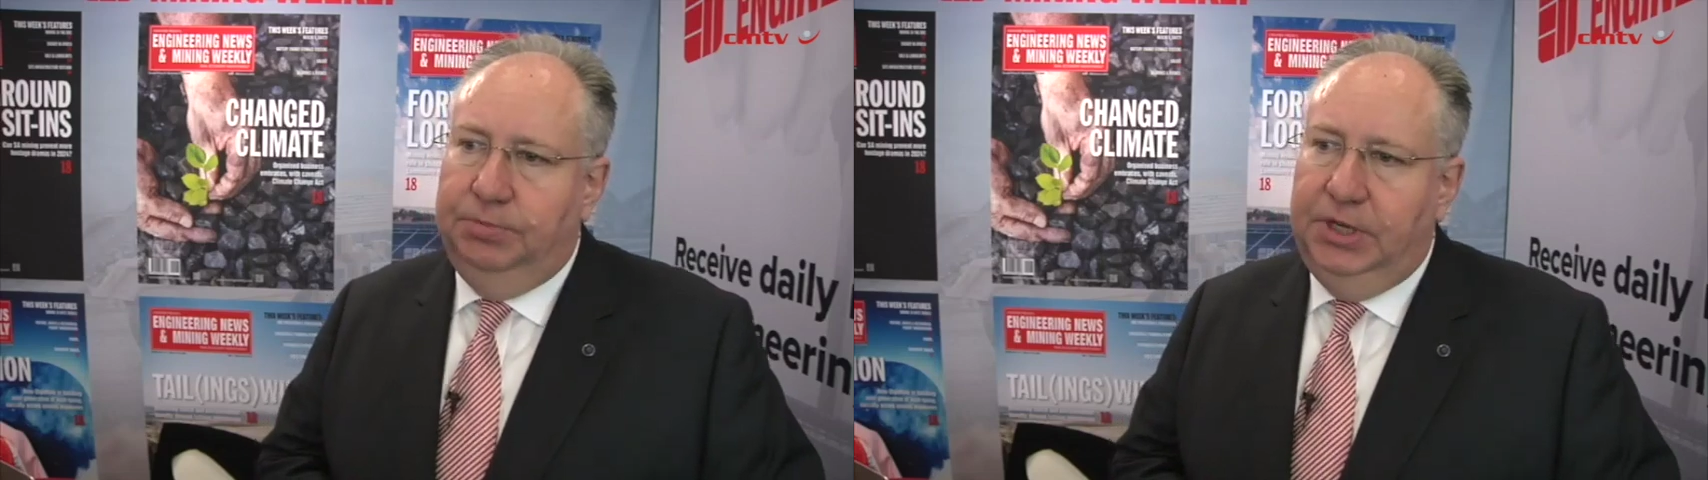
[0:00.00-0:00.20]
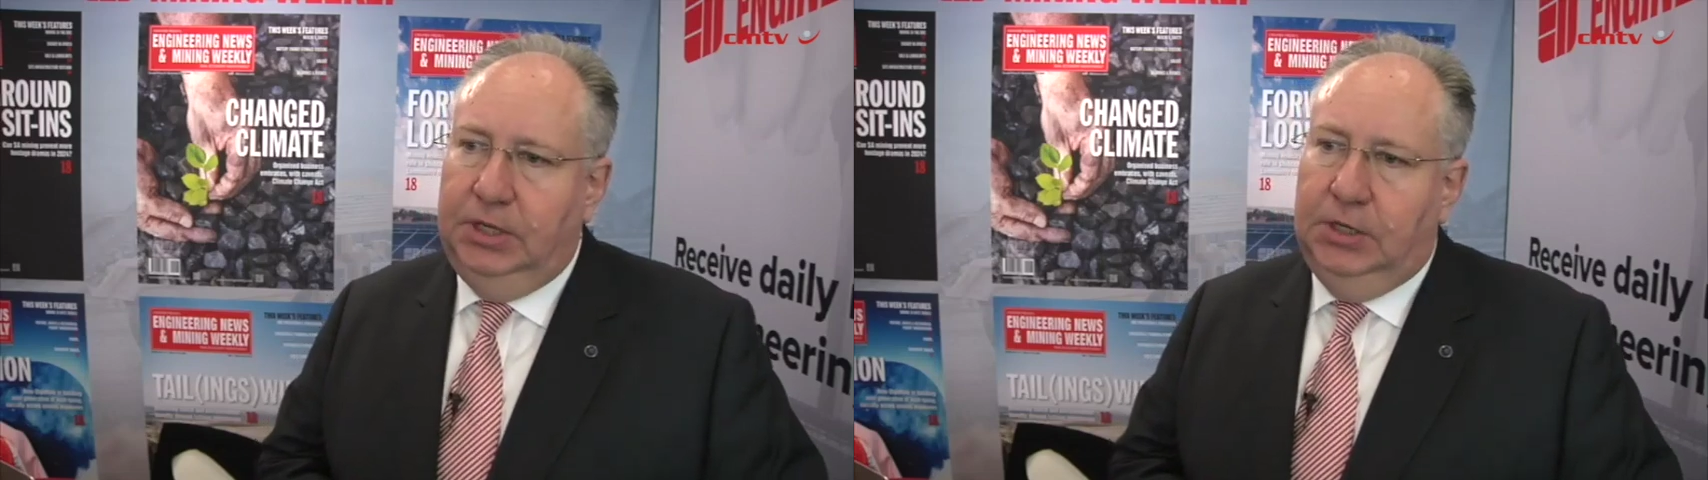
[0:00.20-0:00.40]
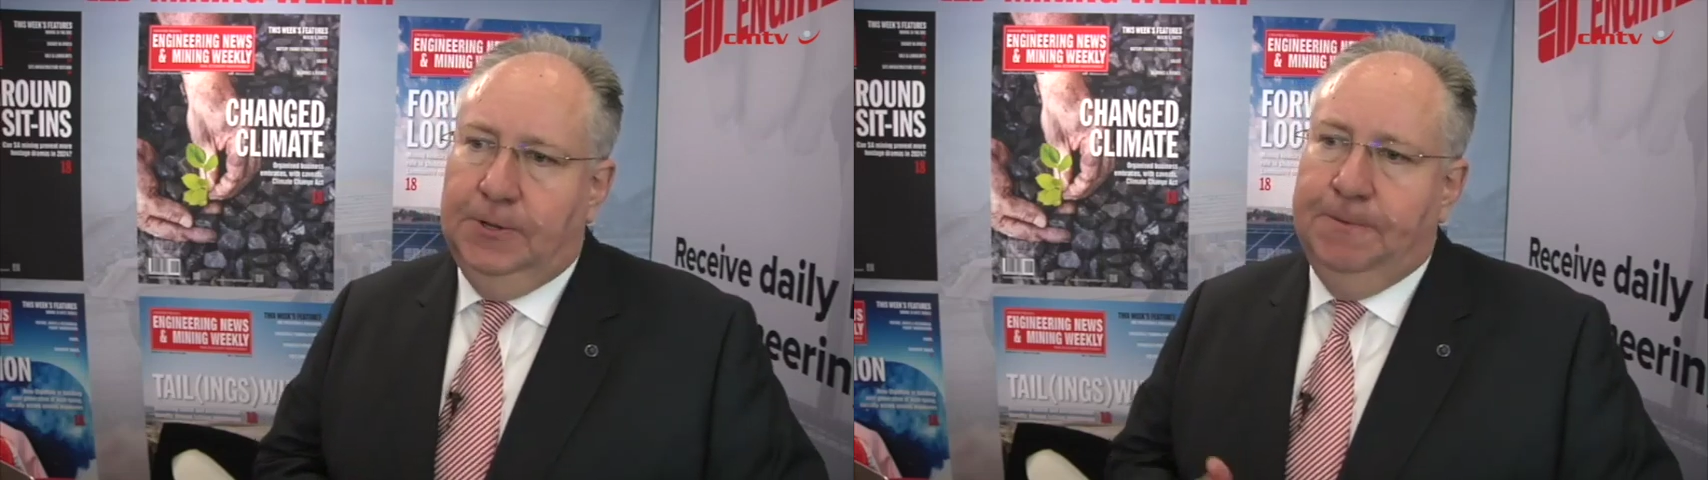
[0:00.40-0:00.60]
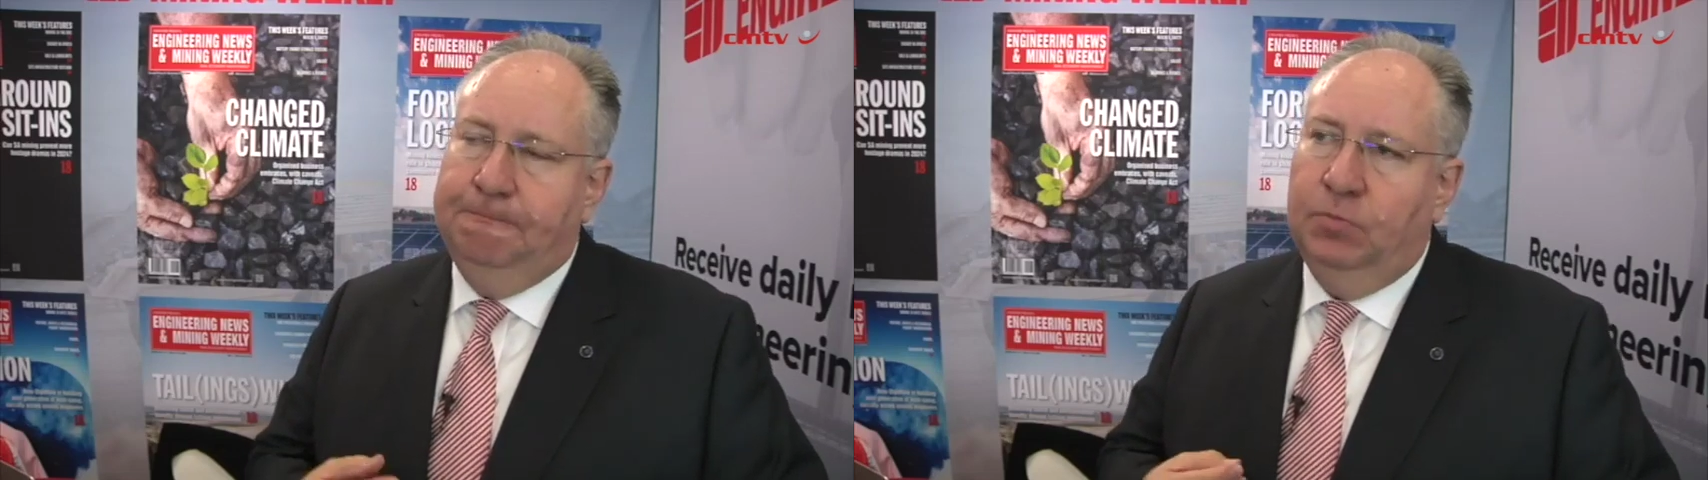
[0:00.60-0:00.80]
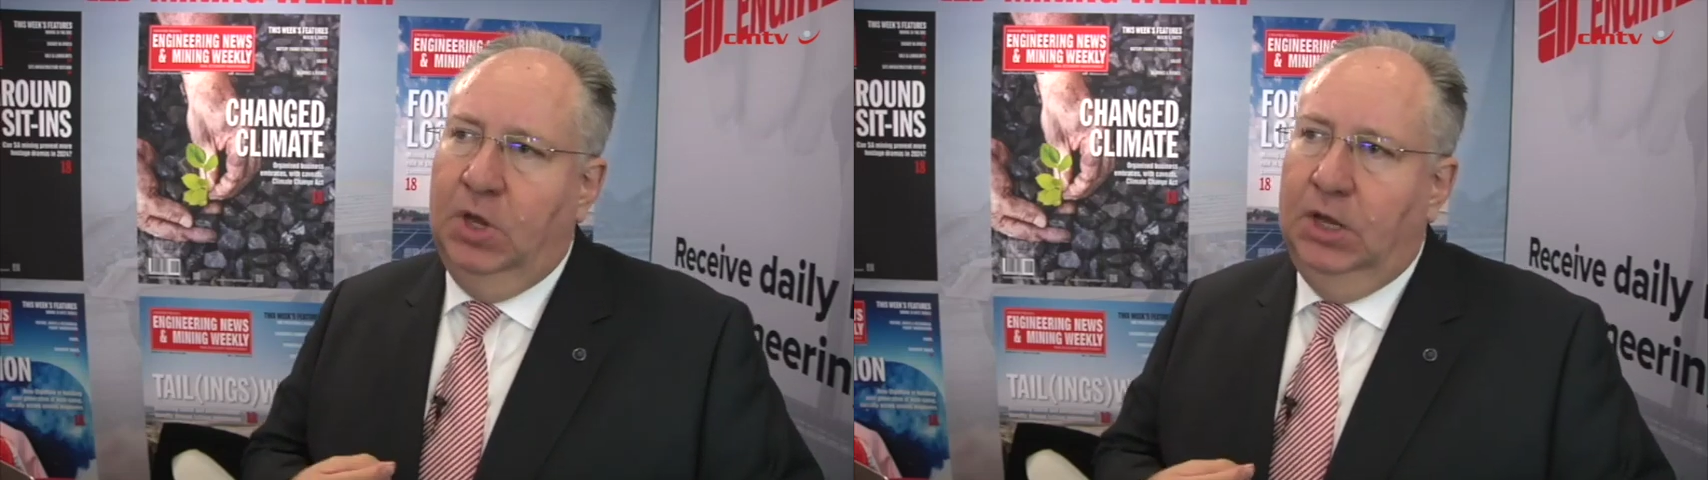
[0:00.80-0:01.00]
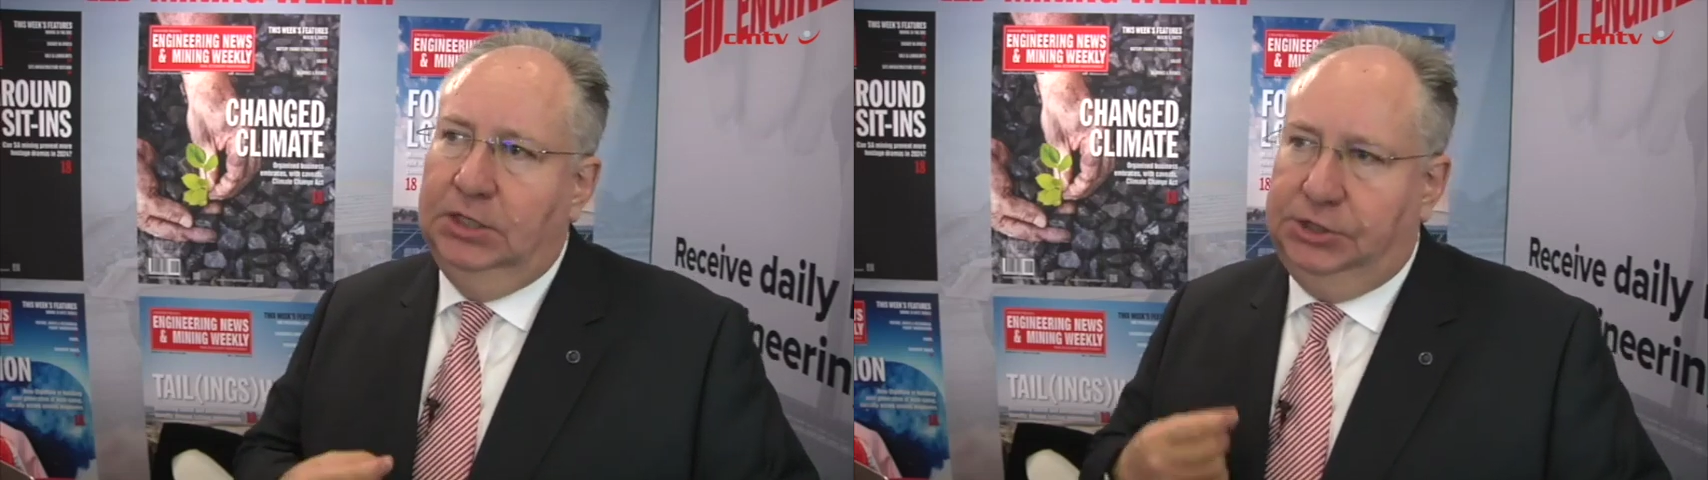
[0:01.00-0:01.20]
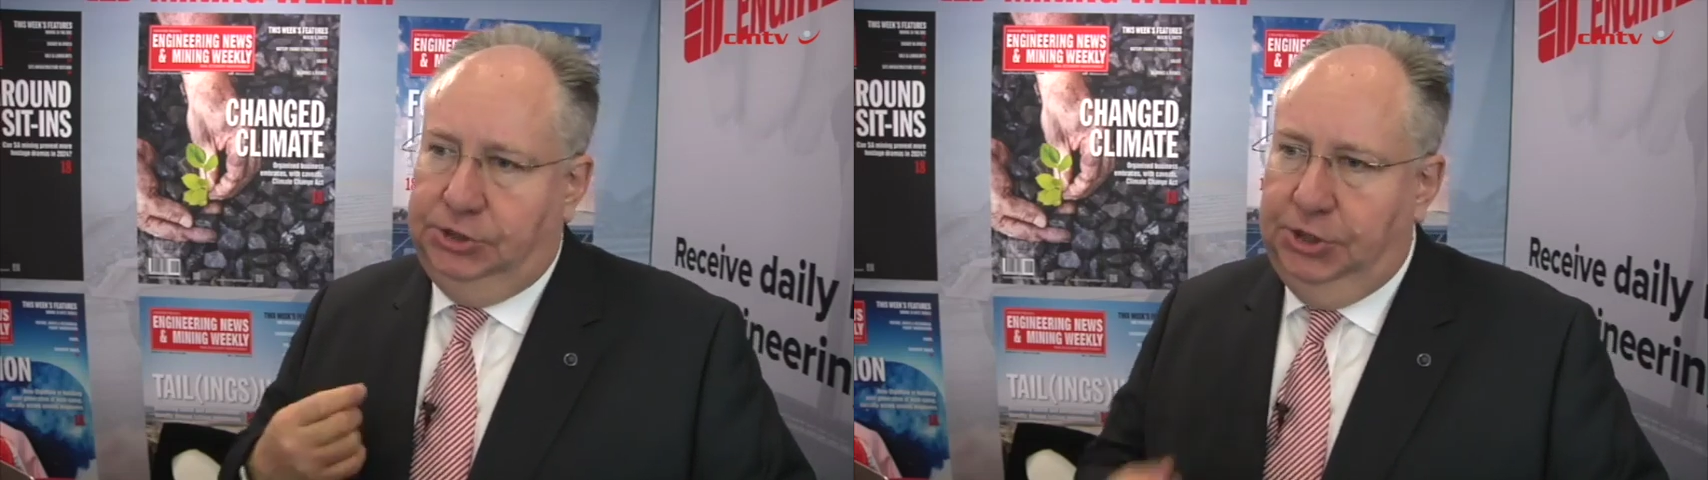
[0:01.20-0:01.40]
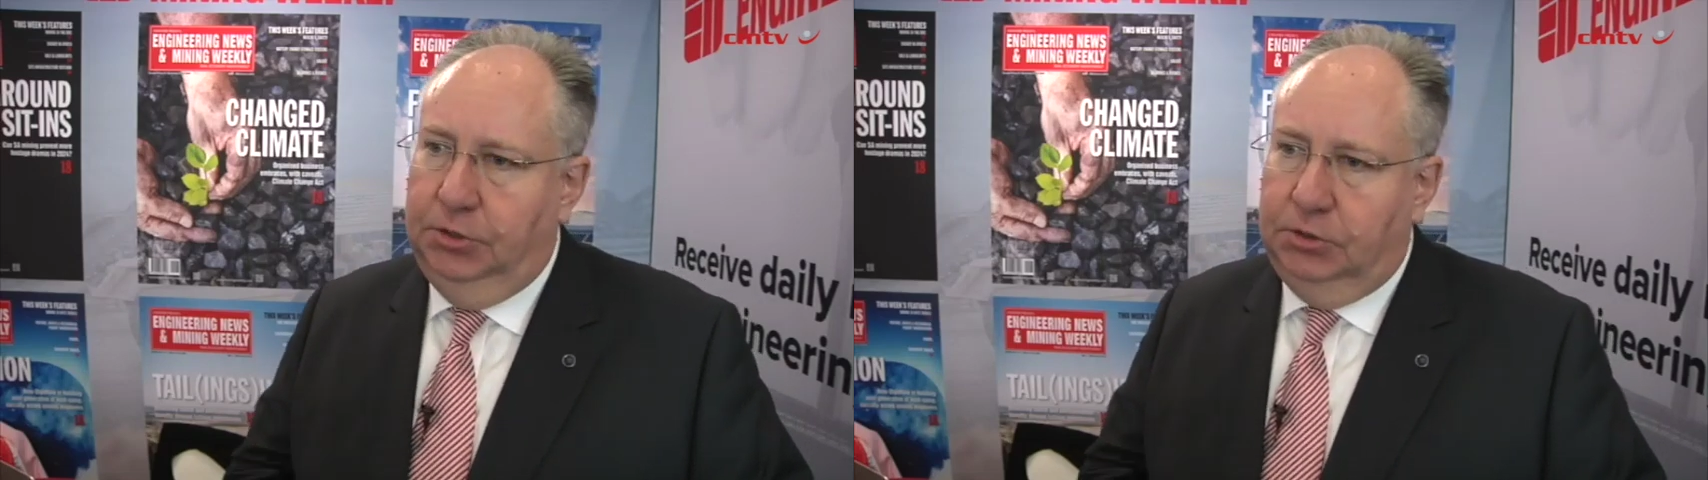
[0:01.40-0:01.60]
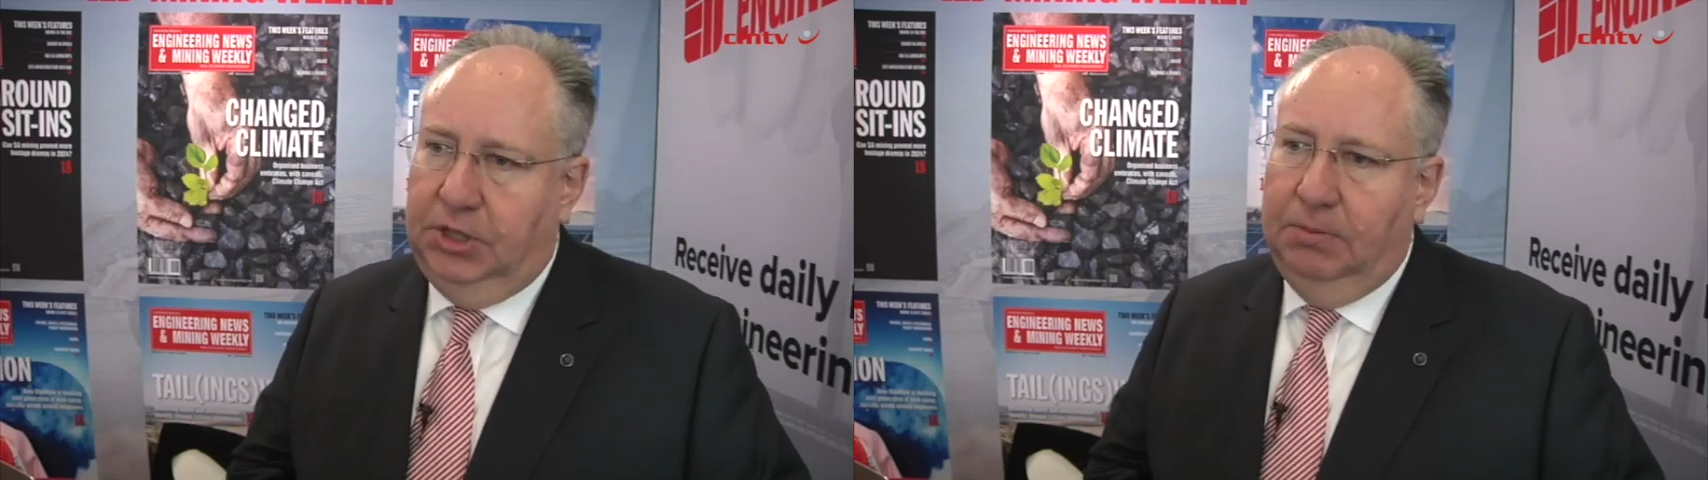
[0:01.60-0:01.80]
be astute.